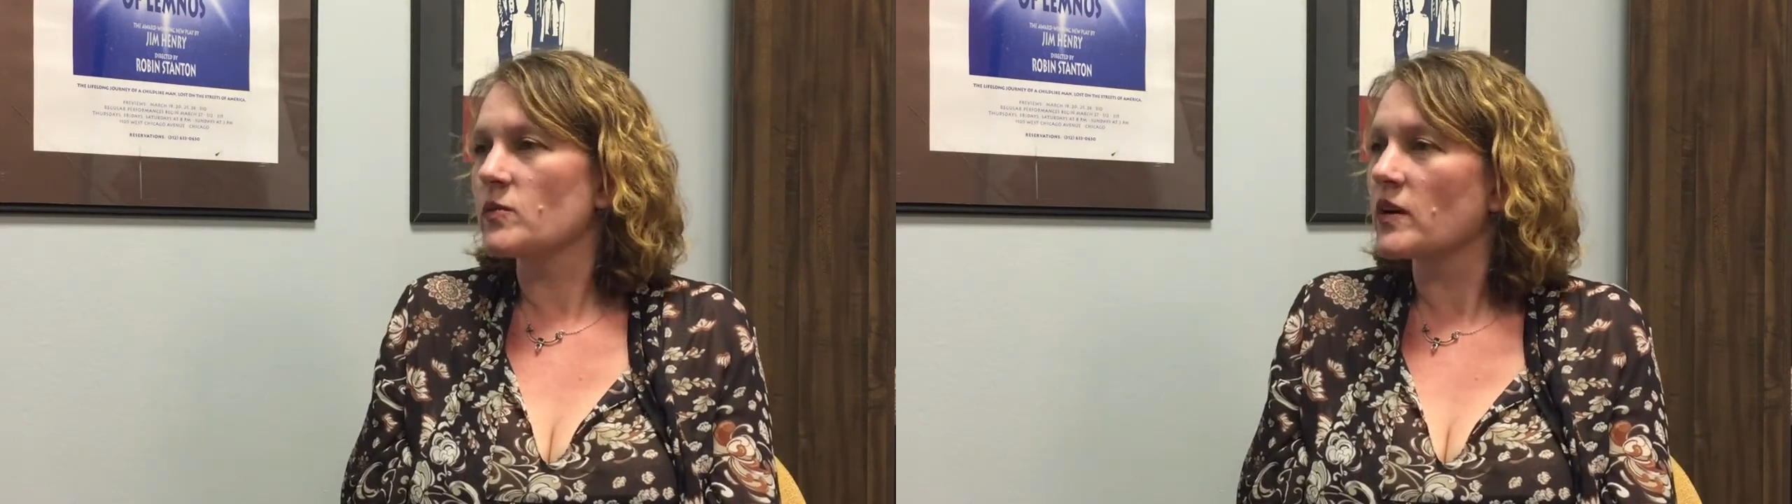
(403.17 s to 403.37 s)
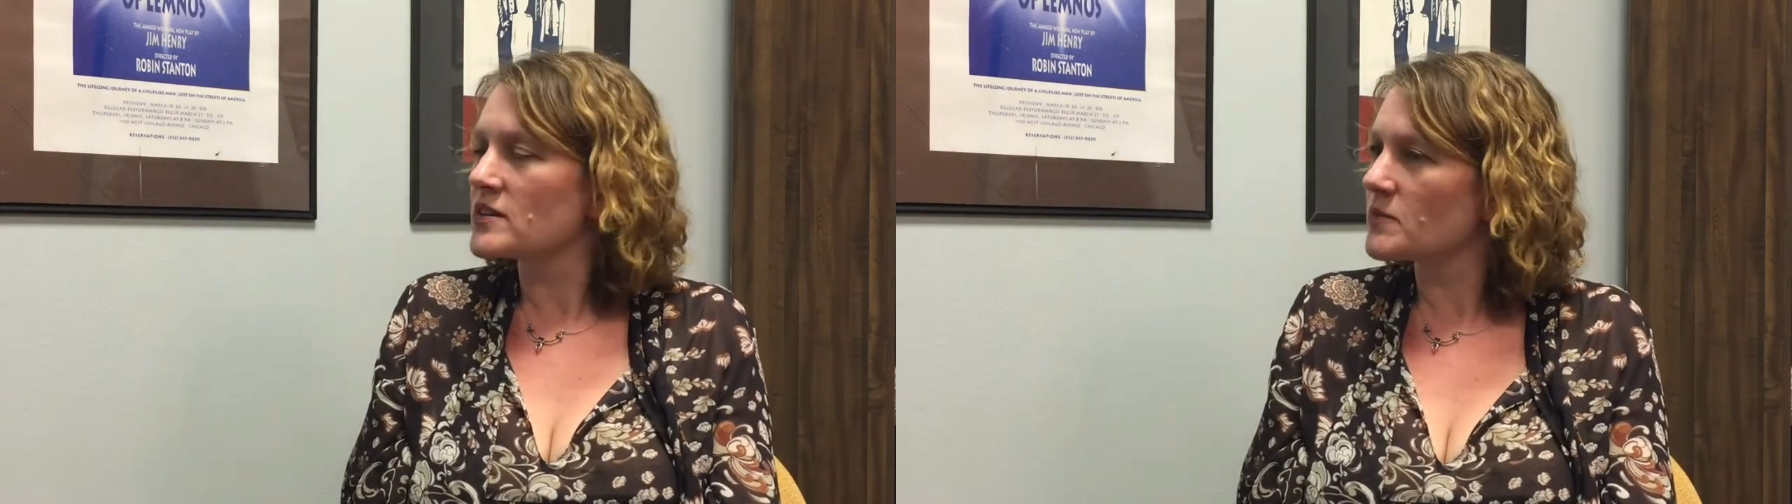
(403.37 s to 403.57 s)

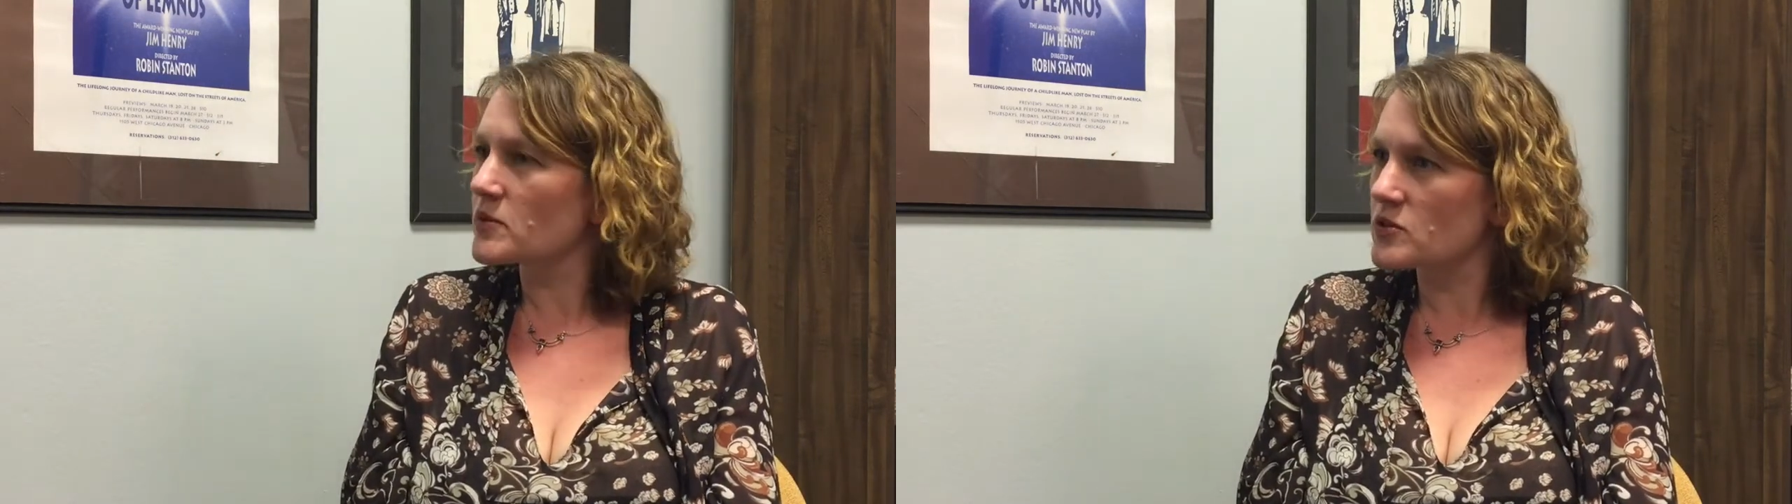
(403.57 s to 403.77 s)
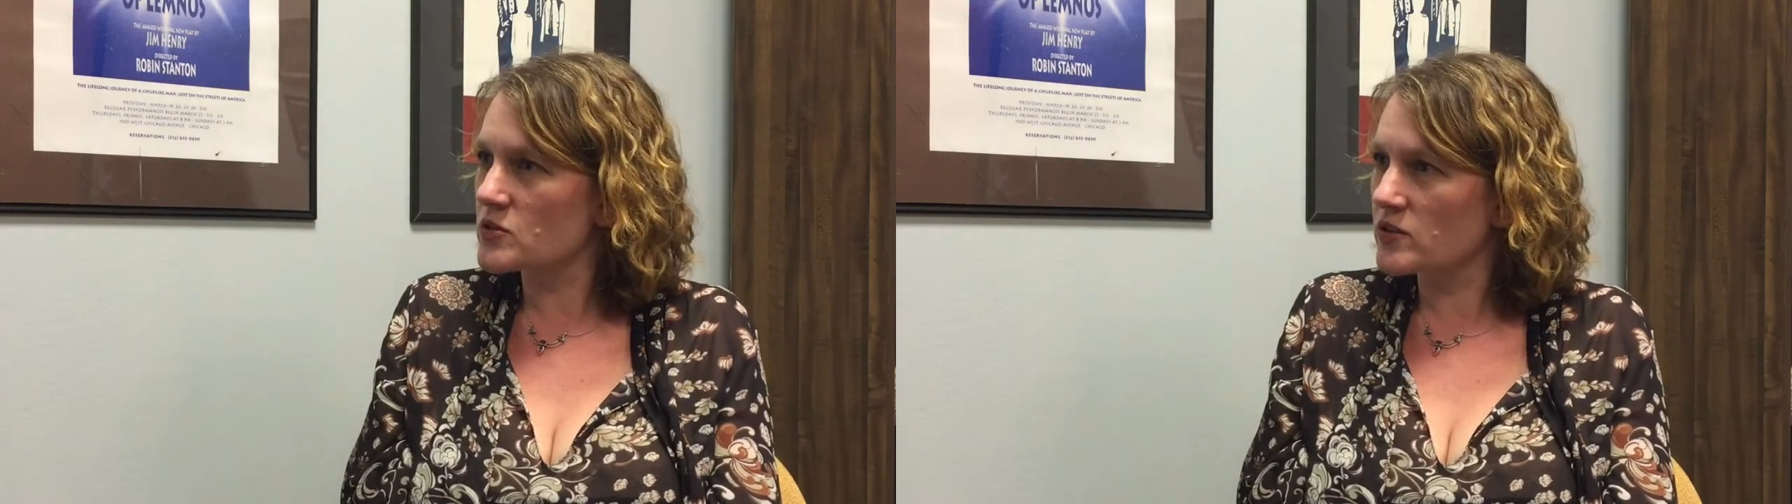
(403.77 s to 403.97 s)
want to
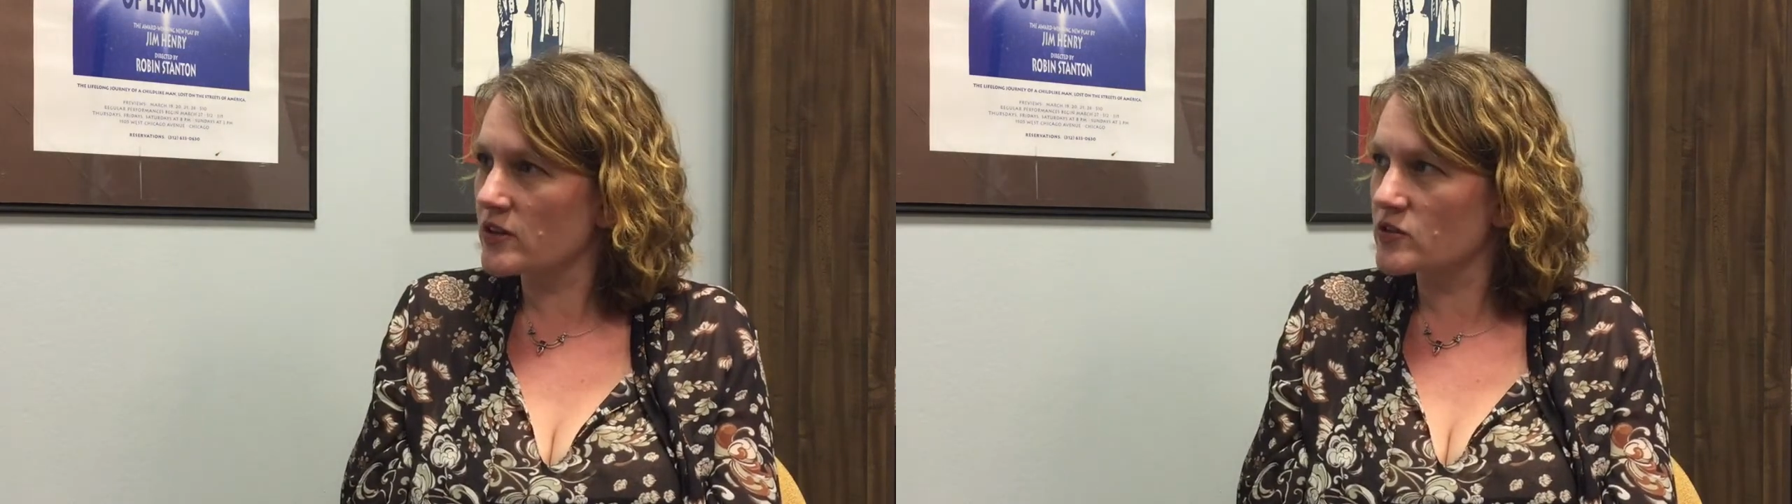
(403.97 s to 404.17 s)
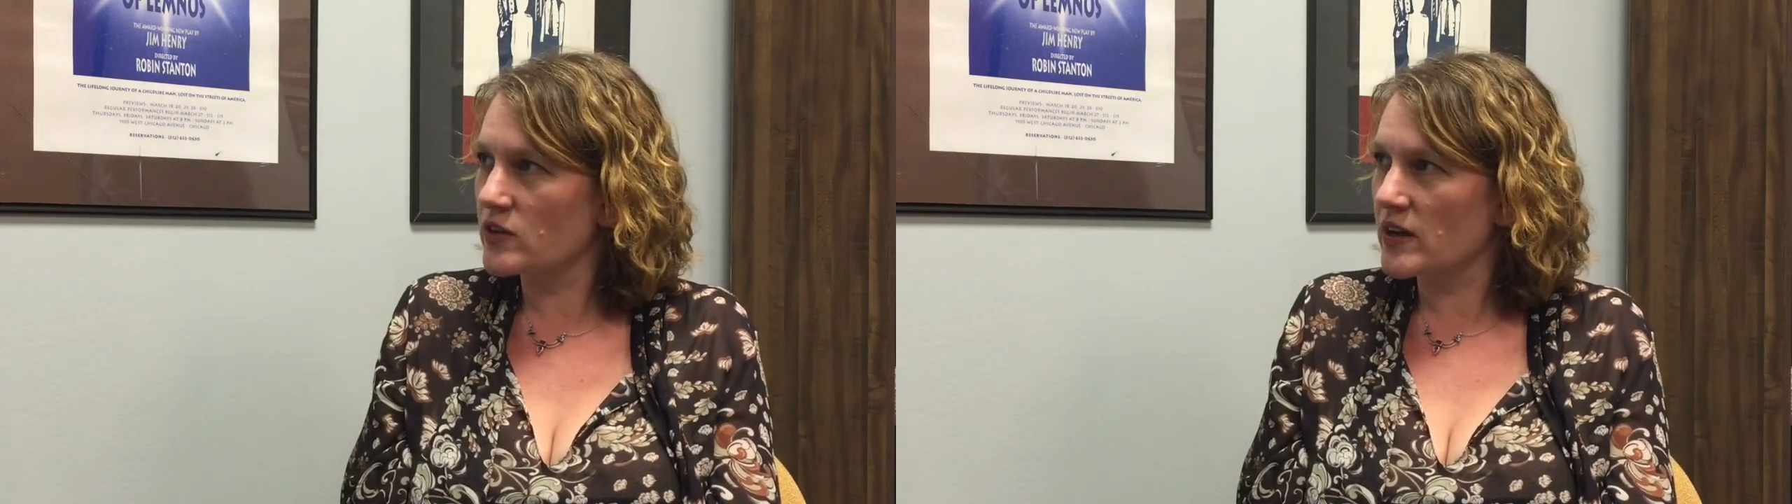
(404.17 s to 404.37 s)
pursue
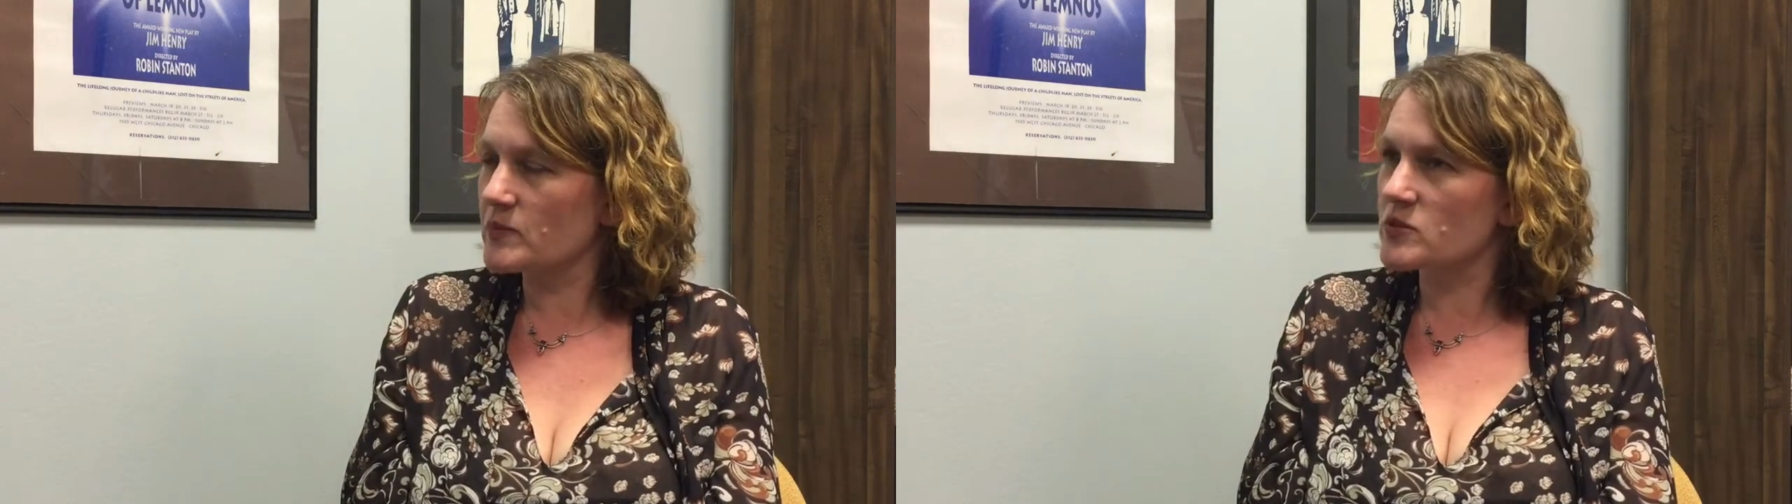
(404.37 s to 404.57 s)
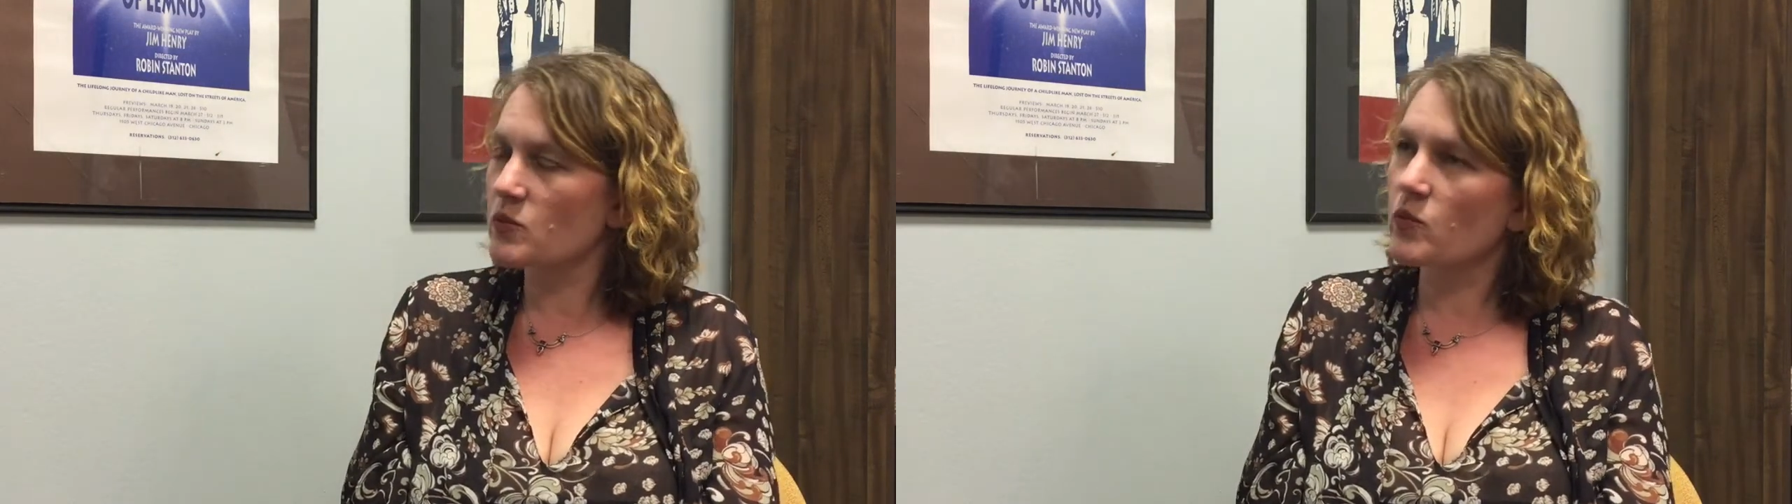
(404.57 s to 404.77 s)
their dreams,